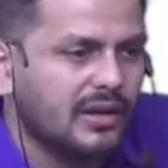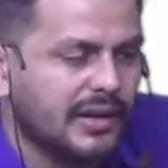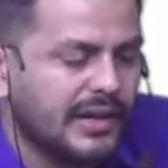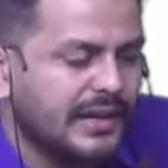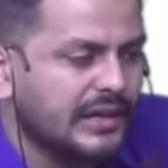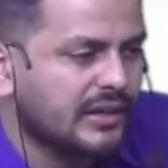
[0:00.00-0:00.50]

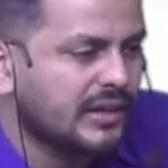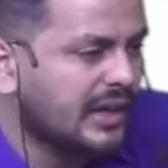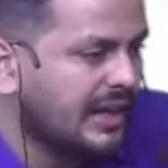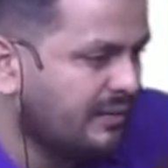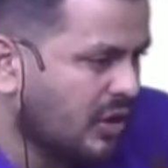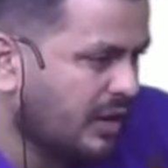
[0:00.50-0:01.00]
internal
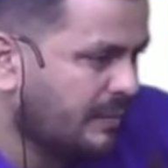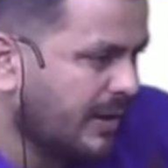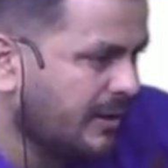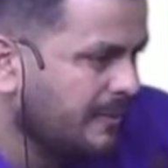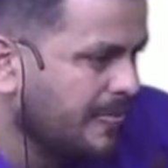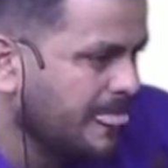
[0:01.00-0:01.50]
environment.
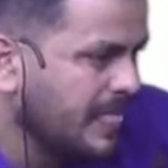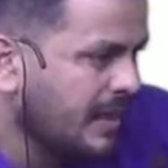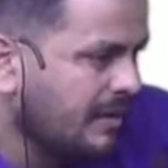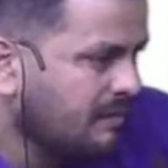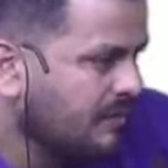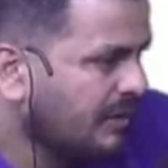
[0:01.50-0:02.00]

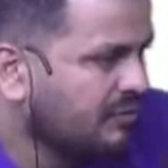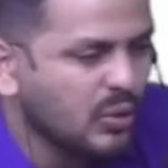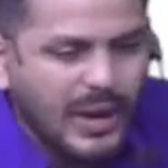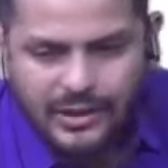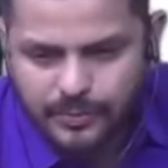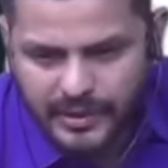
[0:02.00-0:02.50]
We have 2
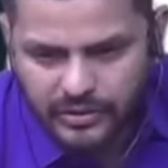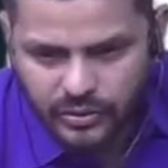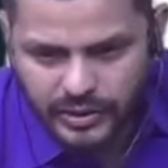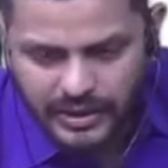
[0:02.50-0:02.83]
aspects to that.